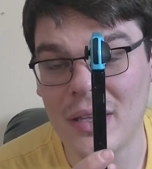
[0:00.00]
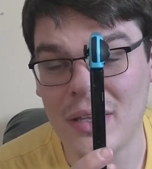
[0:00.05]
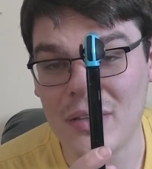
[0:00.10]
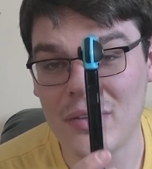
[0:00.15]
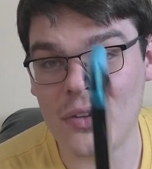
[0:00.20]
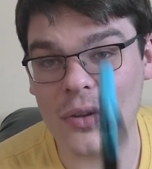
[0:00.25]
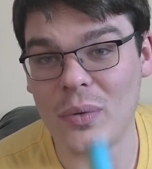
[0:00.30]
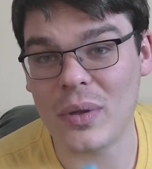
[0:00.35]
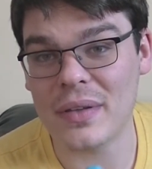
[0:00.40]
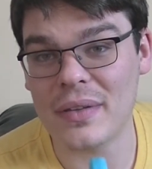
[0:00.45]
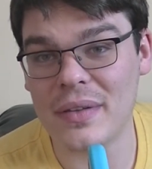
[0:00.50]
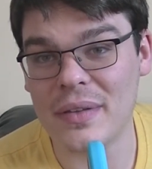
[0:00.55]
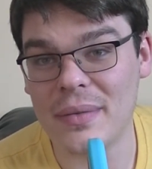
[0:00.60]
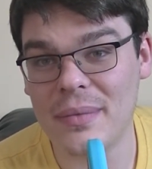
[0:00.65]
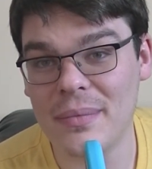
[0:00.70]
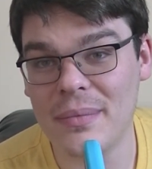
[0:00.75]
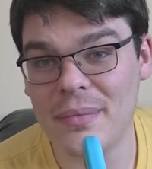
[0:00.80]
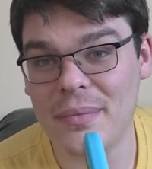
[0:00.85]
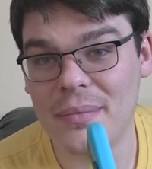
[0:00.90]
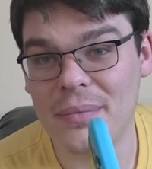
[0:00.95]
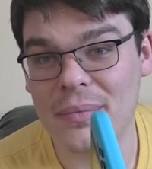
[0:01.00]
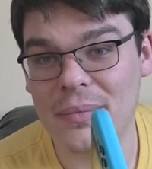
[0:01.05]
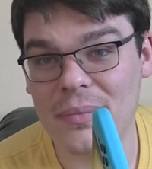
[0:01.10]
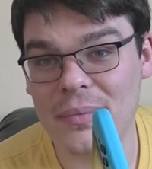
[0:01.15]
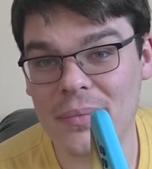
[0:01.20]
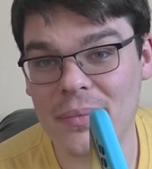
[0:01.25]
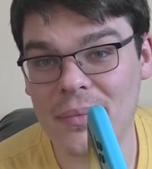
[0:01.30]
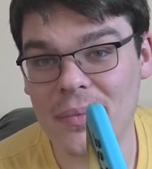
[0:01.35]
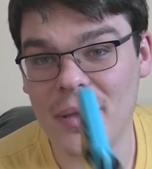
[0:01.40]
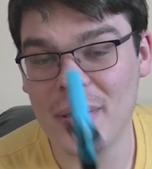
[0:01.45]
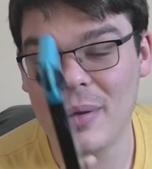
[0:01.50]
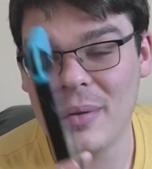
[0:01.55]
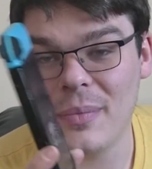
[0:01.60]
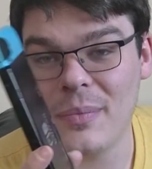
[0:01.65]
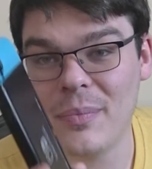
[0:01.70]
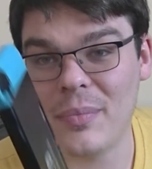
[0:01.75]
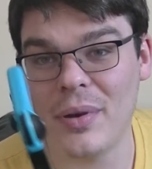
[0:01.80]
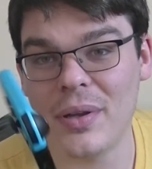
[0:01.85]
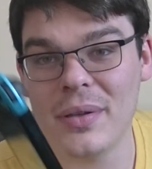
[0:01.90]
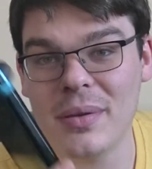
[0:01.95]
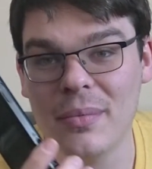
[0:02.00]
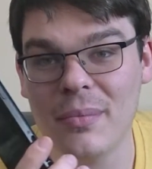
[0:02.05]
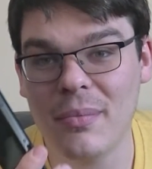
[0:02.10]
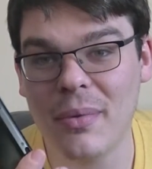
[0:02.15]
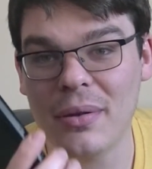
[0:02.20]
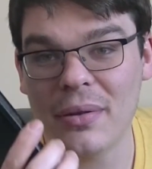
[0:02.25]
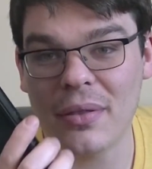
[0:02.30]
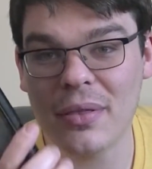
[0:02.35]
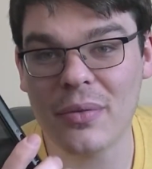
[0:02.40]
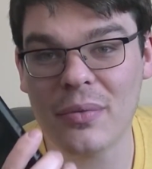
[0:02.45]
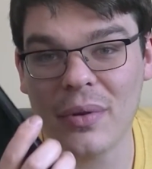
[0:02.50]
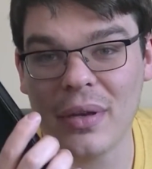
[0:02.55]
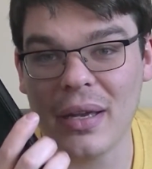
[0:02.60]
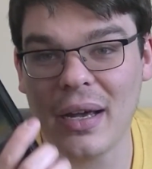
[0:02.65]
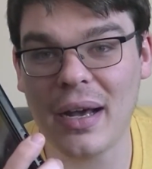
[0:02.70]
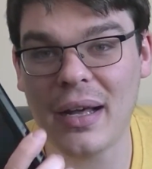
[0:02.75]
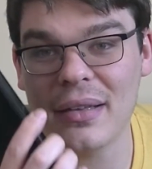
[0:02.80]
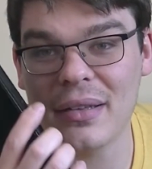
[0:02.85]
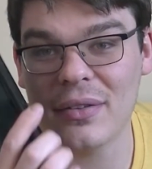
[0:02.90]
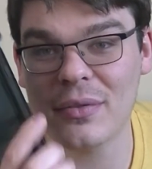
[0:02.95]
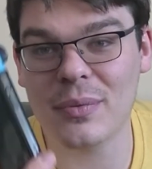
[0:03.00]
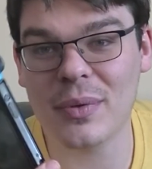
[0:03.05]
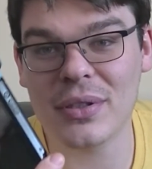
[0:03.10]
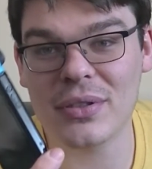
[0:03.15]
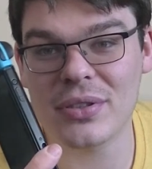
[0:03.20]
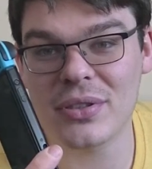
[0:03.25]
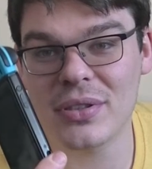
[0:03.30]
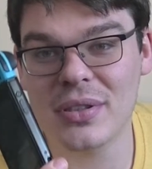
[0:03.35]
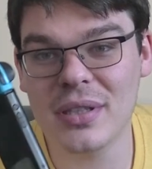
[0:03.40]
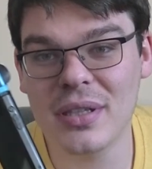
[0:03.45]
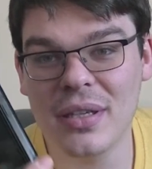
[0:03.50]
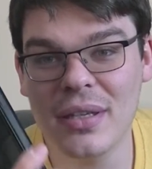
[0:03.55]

do it. Put Mother 3 on the Switch.